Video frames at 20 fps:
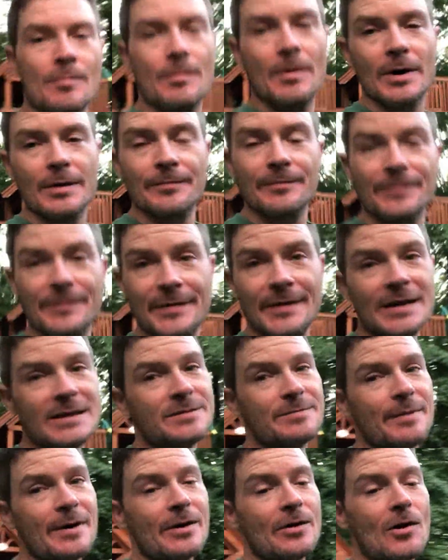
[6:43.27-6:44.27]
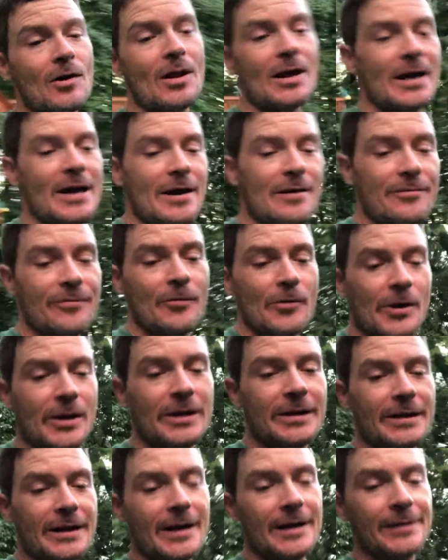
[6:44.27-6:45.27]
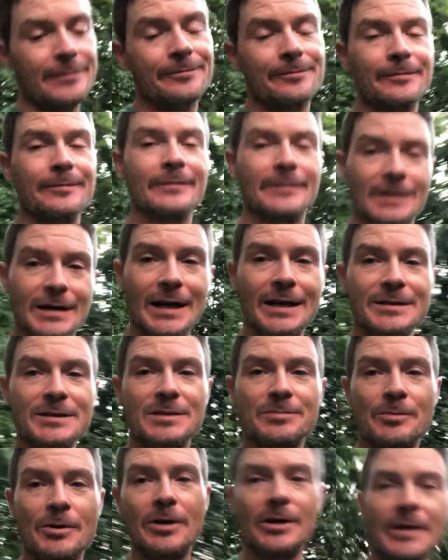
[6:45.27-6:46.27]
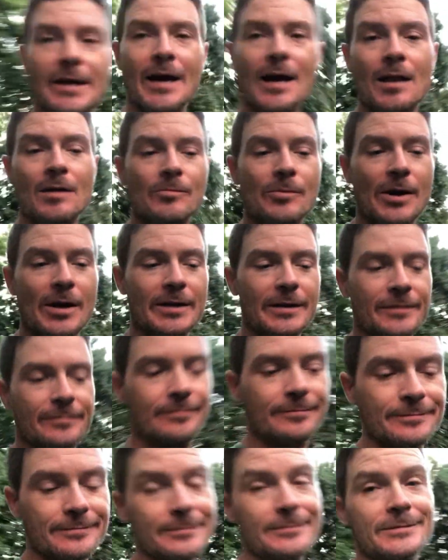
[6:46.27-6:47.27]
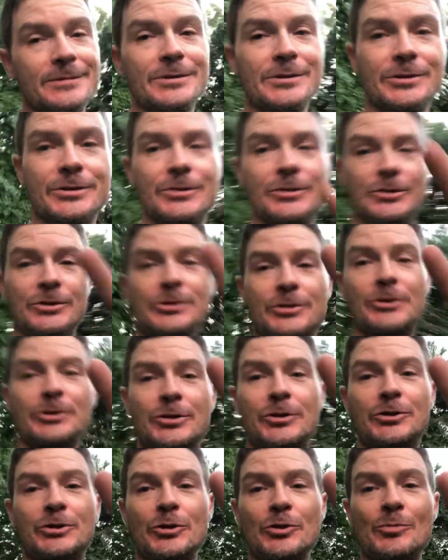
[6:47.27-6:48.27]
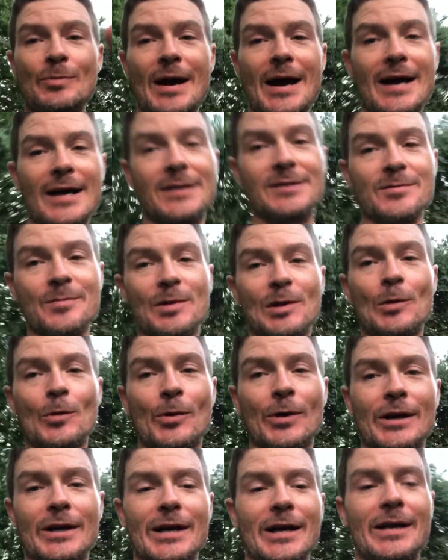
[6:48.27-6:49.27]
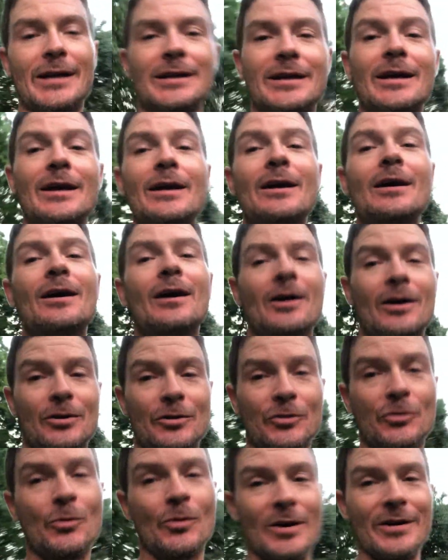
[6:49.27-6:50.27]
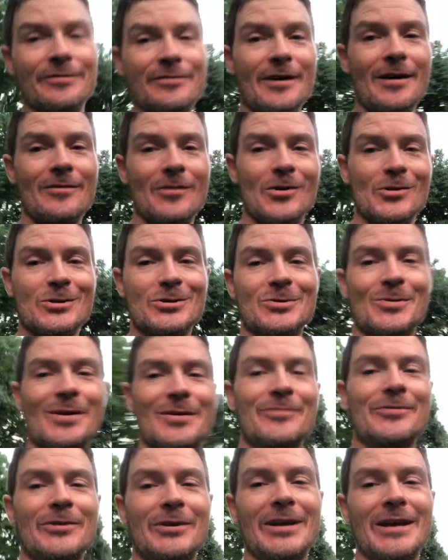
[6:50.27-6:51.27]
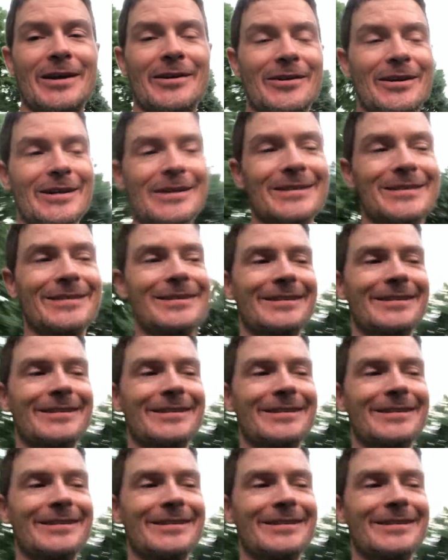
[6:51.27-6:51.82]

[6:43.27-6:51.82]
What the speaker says: but that's about all I have for you today. Got the spreader calibrated. 2 bags of Milorganite on a 2,500 square foot area.